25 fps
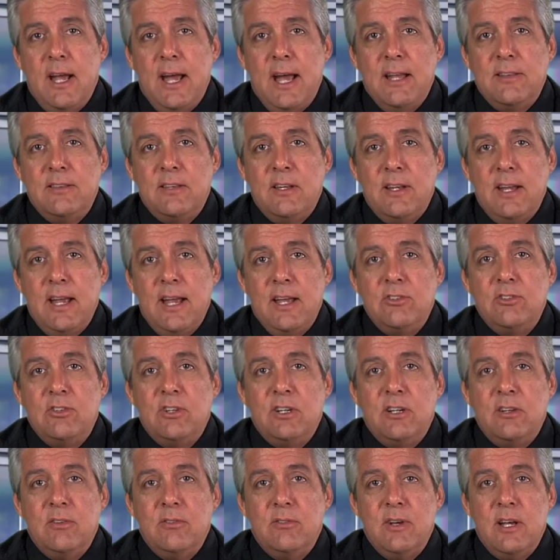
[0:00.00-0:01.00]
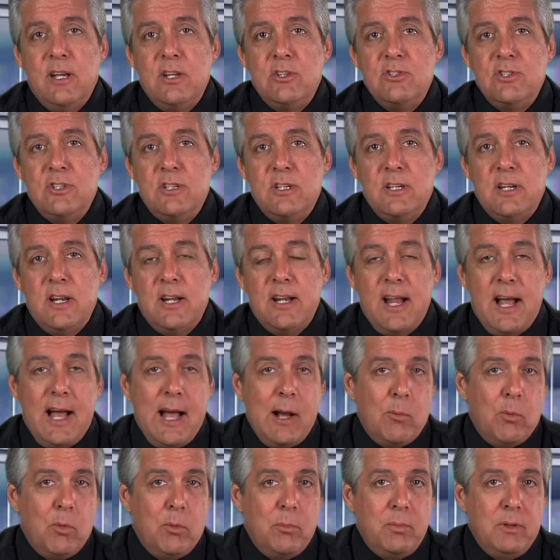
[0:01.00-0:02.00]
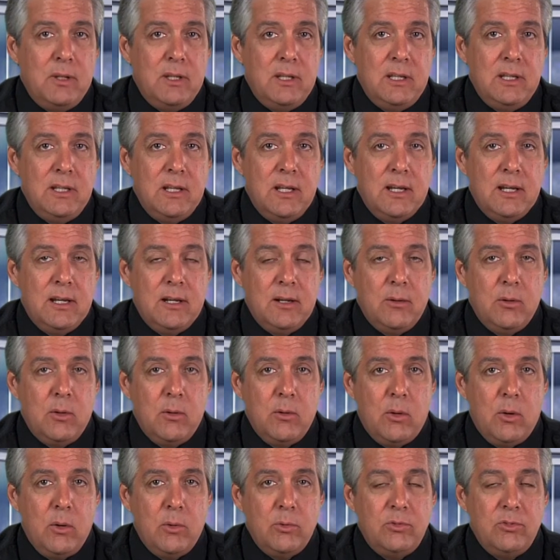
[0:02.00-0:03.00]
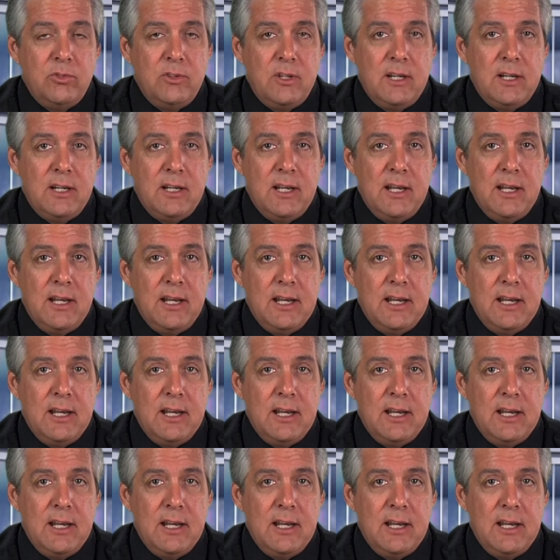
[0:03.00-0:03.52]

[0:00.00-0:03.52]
at the NASTA convention, and I will be hosting